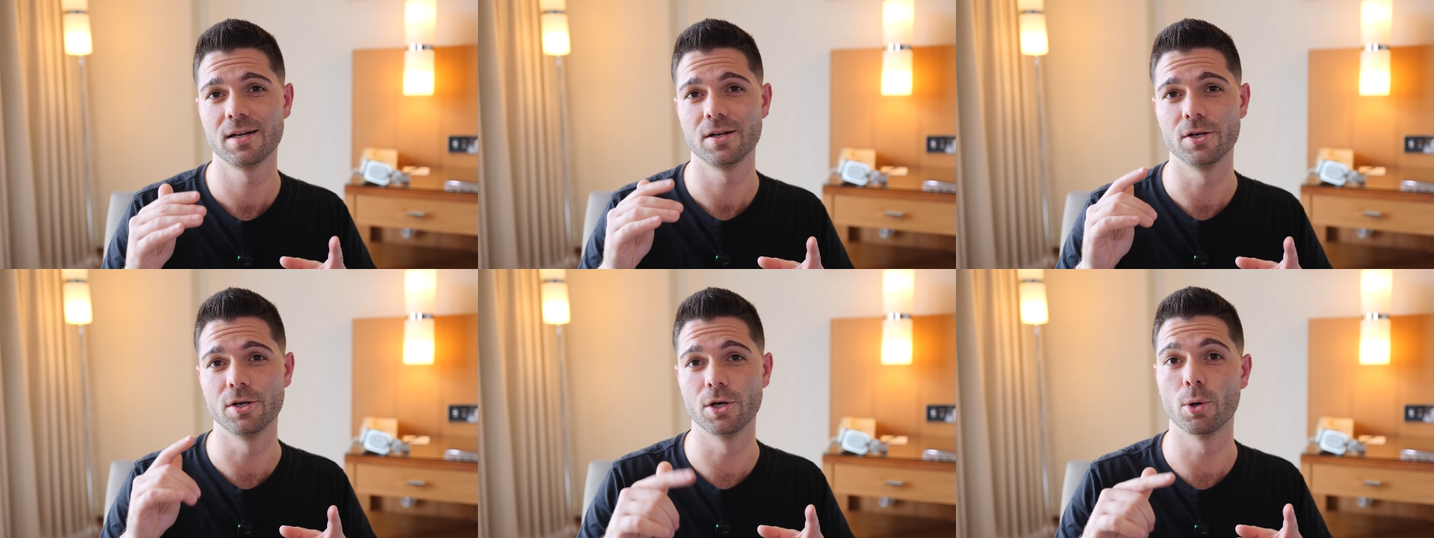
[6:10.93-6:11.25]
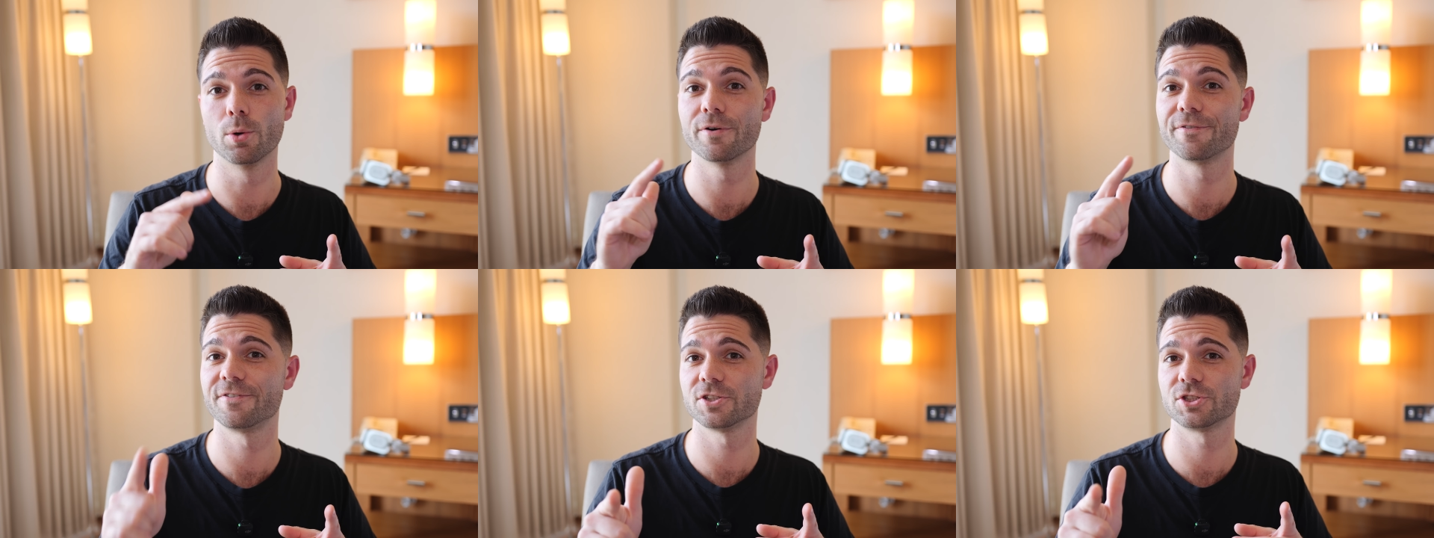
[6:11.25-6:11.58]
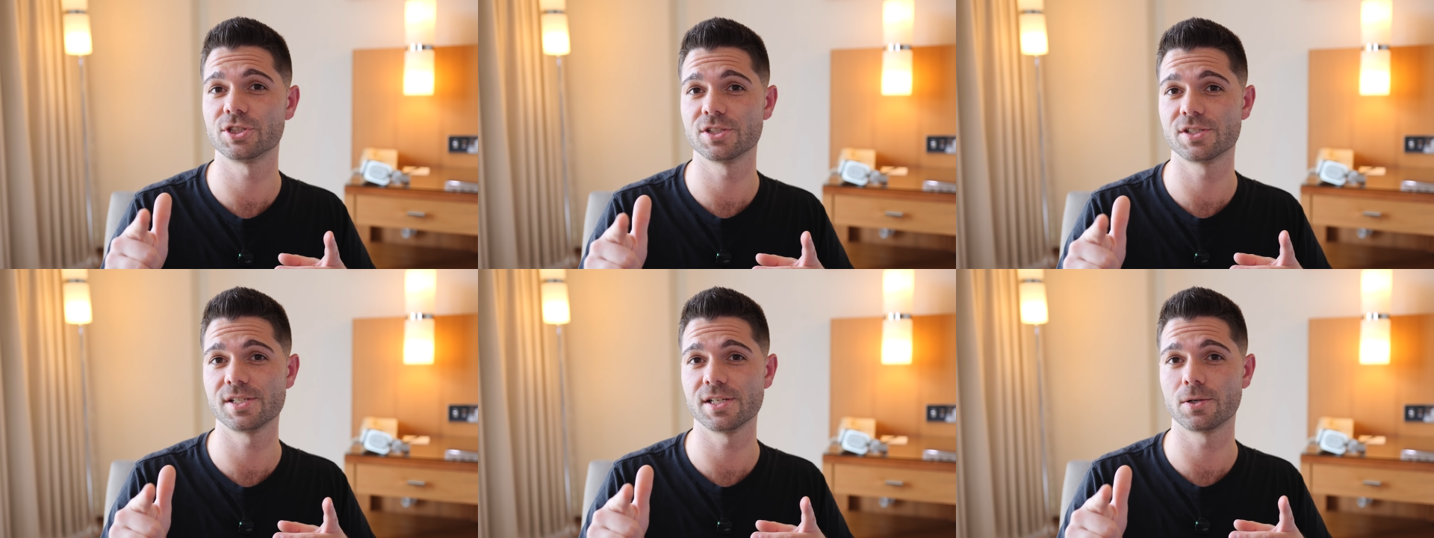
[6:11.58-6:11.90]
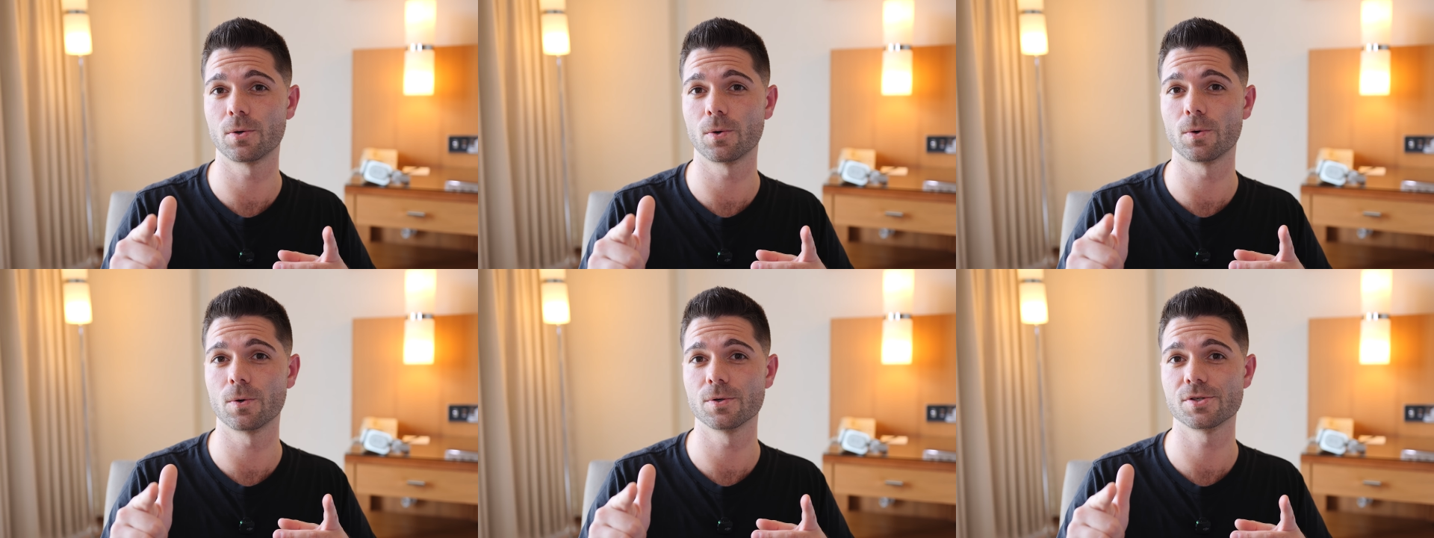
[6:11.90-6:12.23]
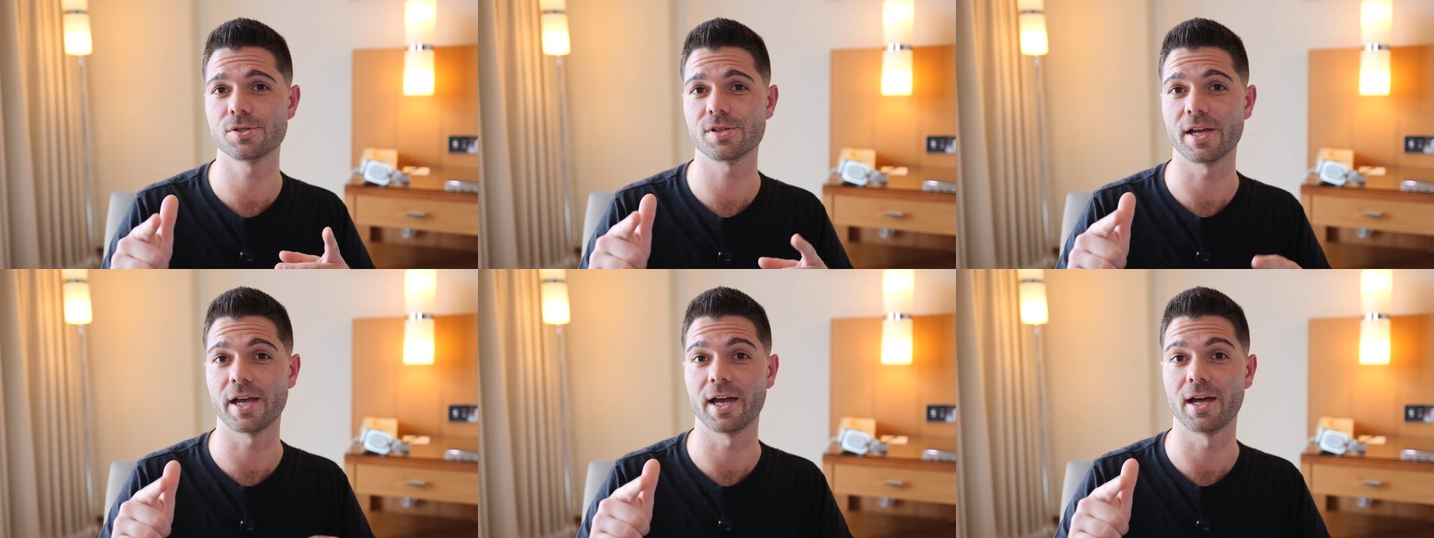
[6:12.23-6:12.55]
no efficiency
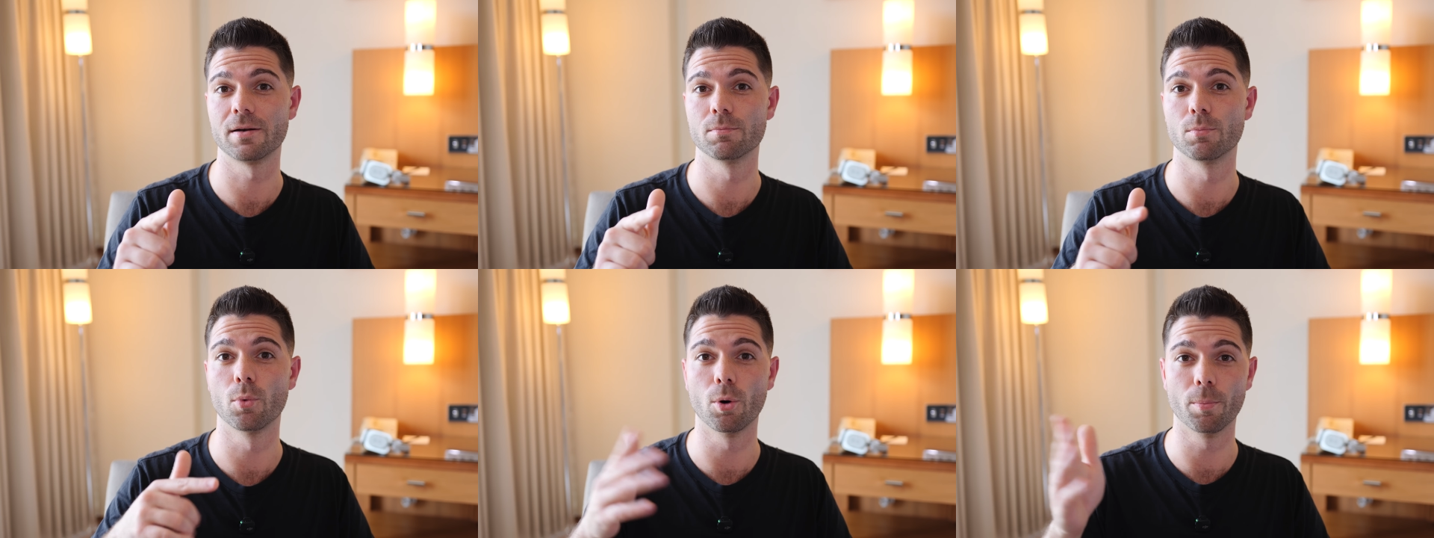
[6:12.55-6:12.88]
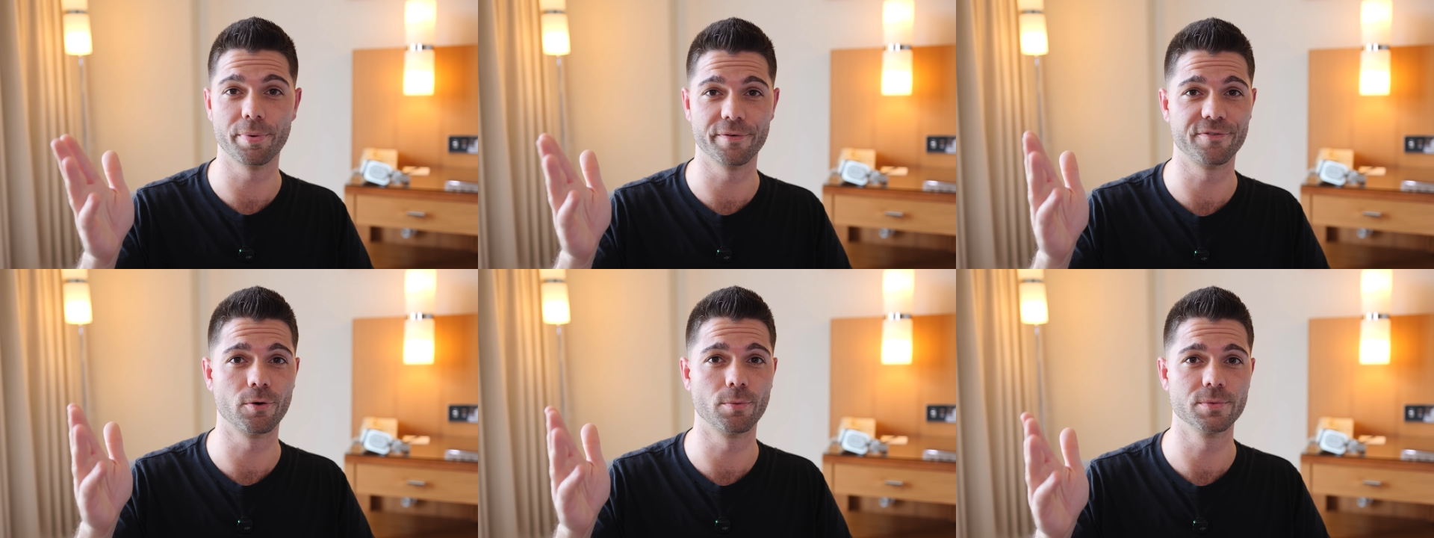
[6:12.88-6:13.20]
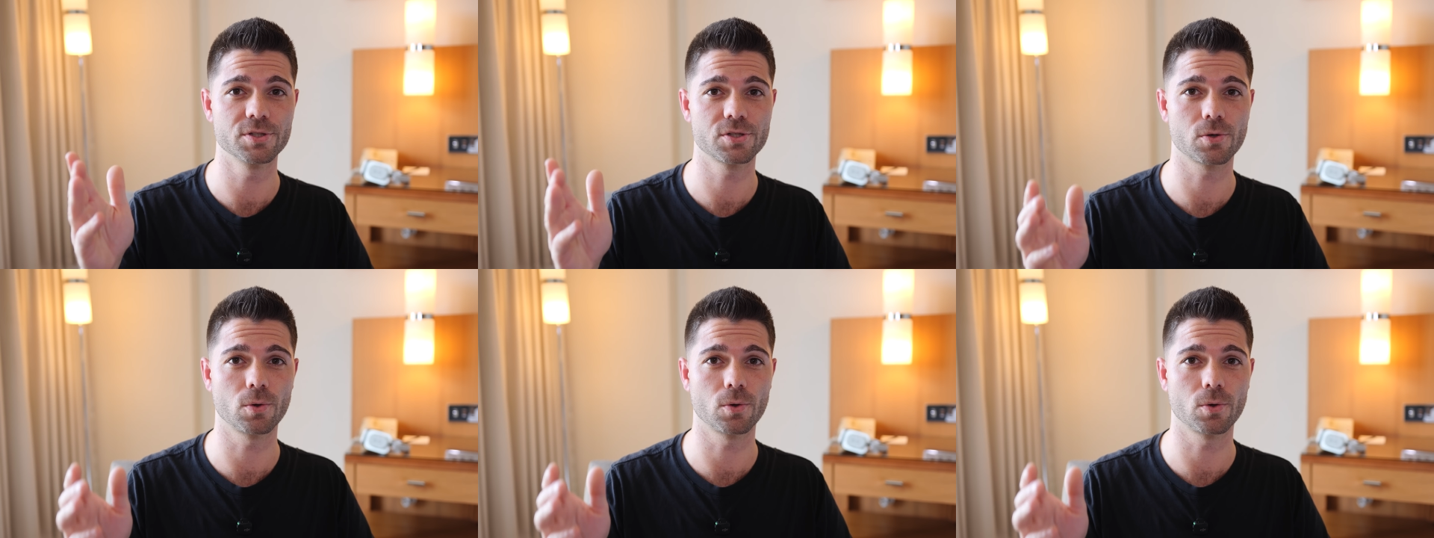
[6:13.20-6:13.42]
cores, and more performance